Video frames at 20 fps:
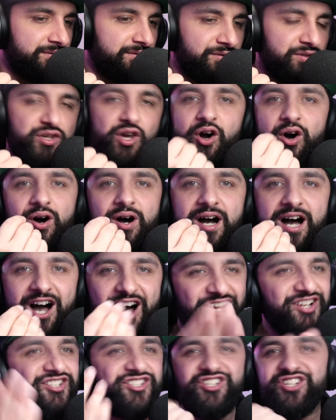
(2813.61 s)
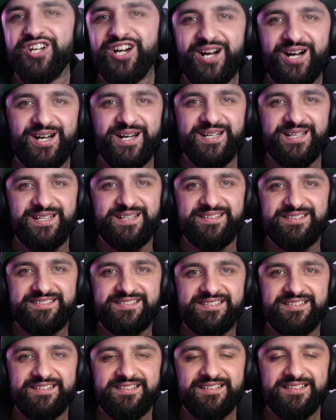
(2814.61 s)
You're Uncharted.
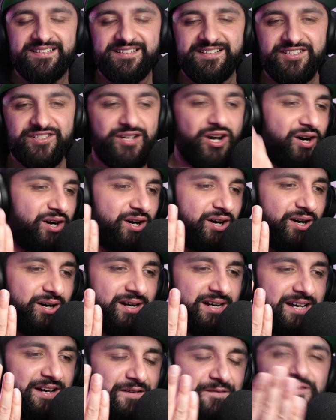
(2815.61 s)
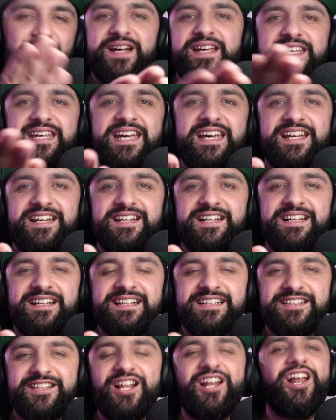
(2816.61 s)
You're freaking
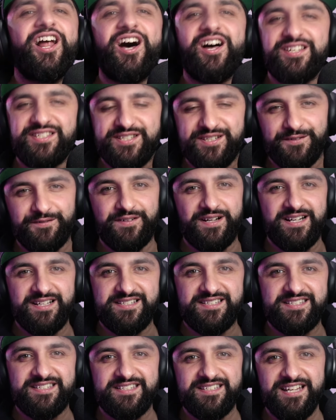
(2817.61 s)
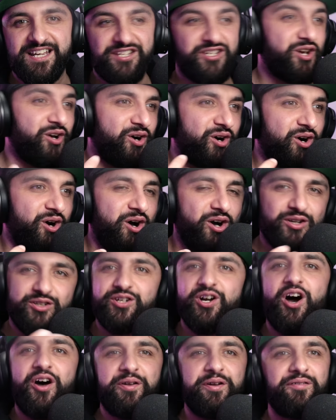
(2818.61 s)
The Last of Us. You're
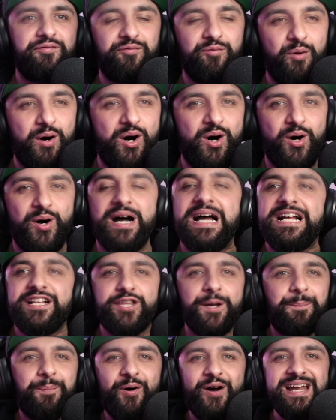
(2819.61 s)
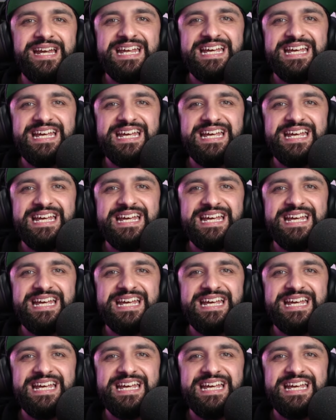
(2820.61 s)
God of War. The point